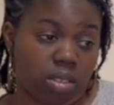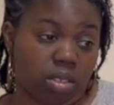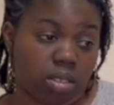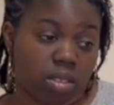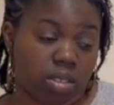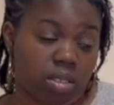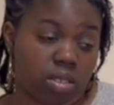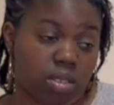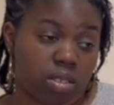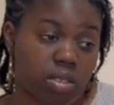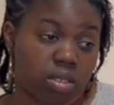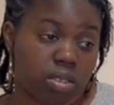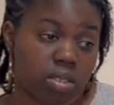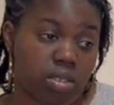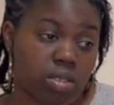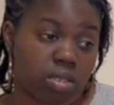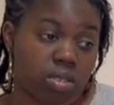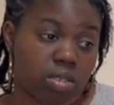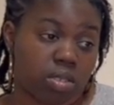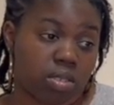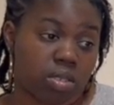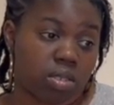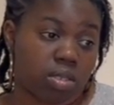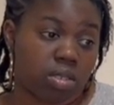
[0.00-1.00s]

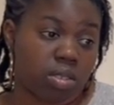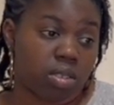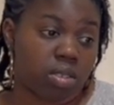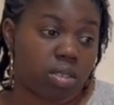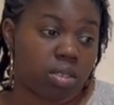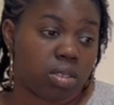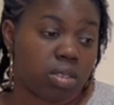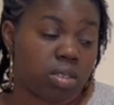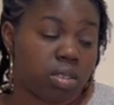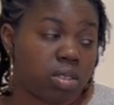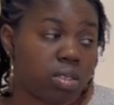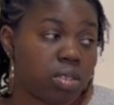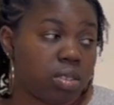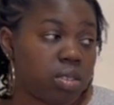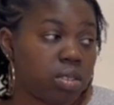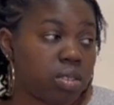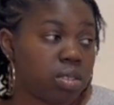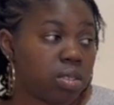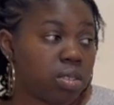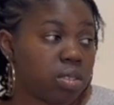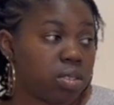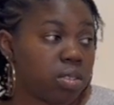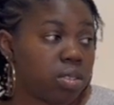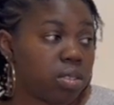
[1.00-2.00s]

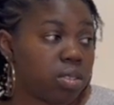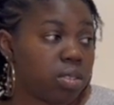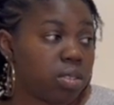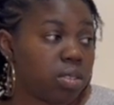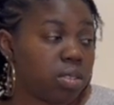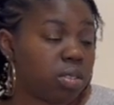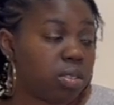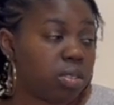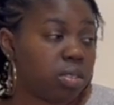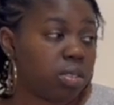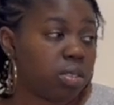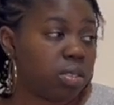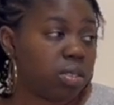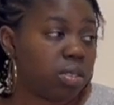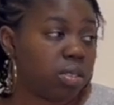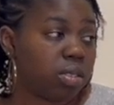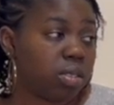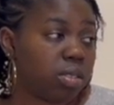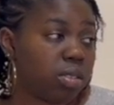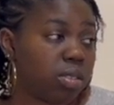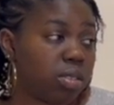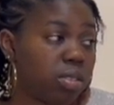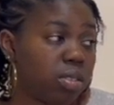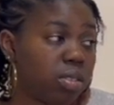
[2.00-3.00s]

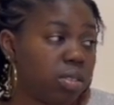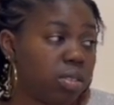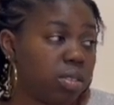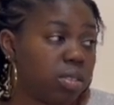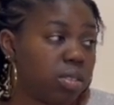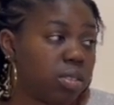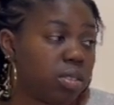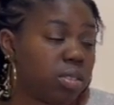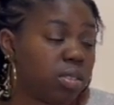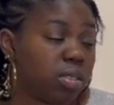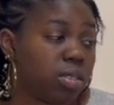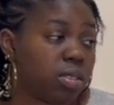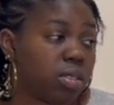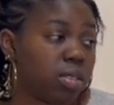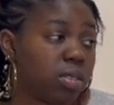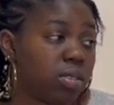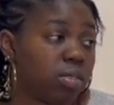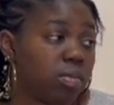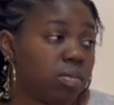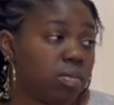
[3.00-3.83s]
(silent)